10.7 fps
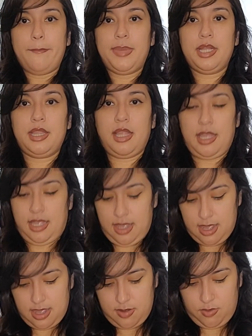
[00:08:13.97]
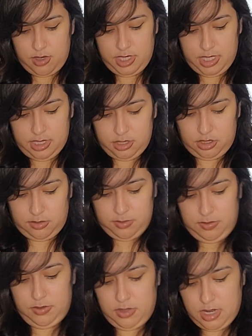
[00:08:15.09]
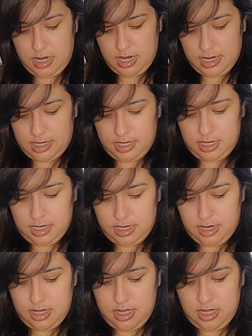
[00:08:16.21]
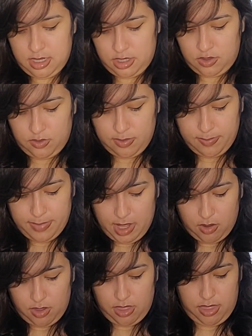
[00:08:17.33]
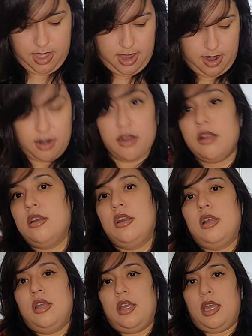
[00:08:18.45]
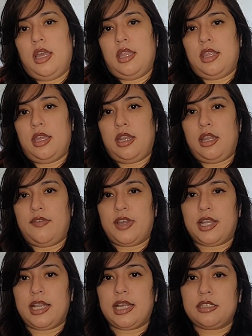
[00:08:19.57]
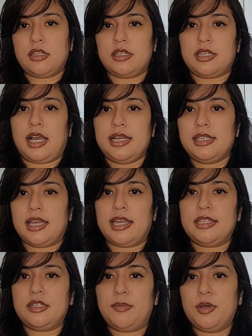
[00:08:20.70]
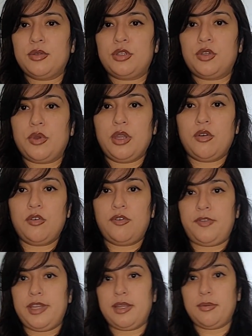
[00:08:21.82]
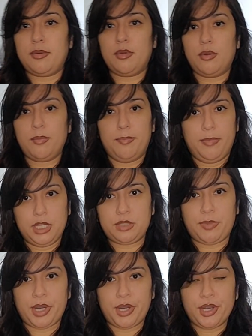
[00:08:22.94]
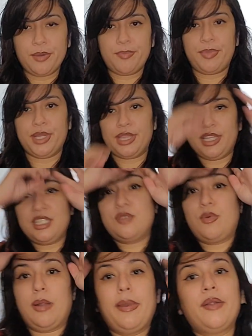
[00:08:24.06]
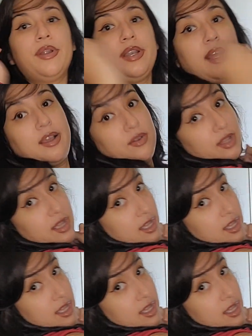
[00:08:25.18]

But like I want it to be connected to about there, and then if it connects on the side like it's supposed to, it'll fit much better. But this is where I'm at right now.